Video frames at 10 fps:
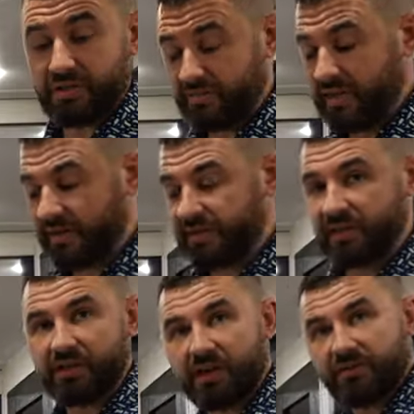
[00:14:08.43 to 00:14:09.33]
So you've got a
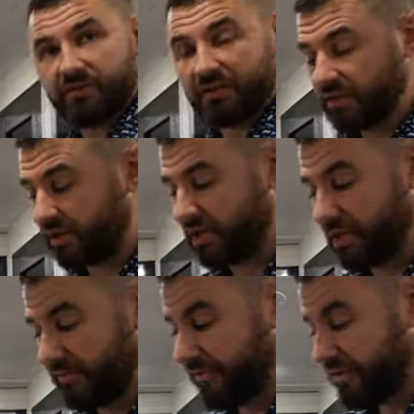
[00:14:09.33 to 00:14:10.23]
sink cover, you can
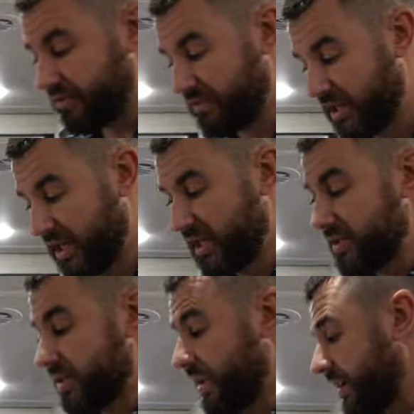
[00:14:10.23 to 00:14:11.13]
cut food,
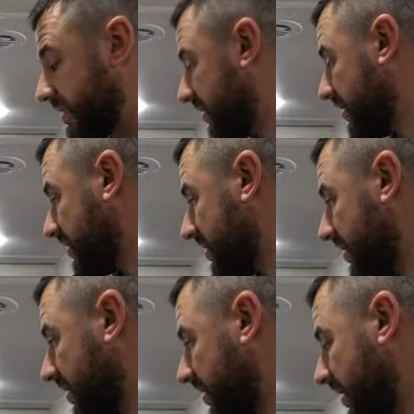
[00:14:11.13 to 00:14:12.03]
slide it into the
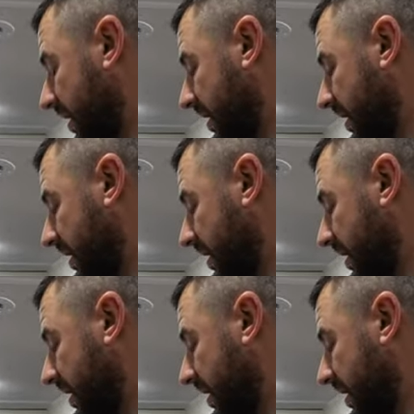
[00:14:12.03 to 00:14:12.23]
sink.